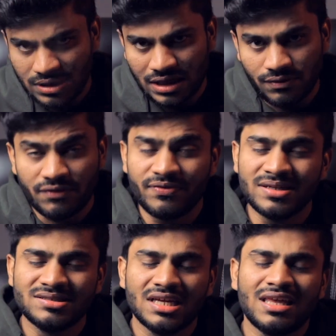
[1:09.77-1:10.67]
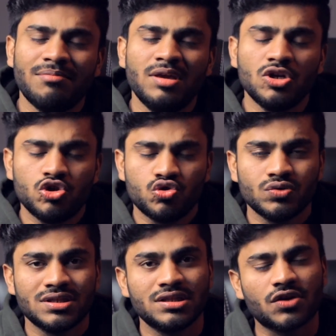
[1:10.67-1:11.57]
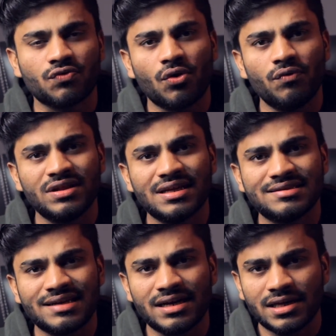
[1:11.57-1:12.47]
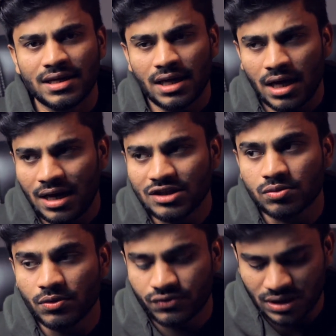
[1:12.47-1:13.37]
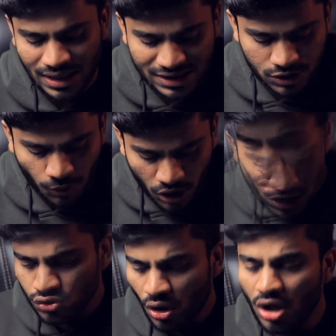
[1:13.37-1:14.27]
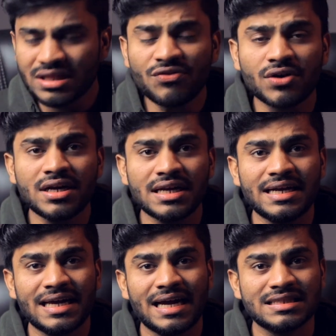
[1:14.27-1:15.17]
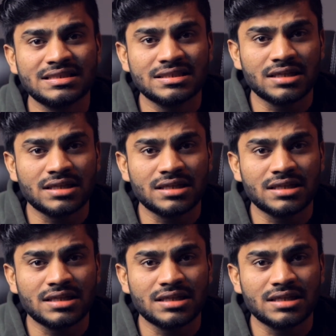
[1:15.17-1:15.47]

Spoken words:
that will fix the gaming issues in this phone. With that said, let's move to the next point. So on the front, it has this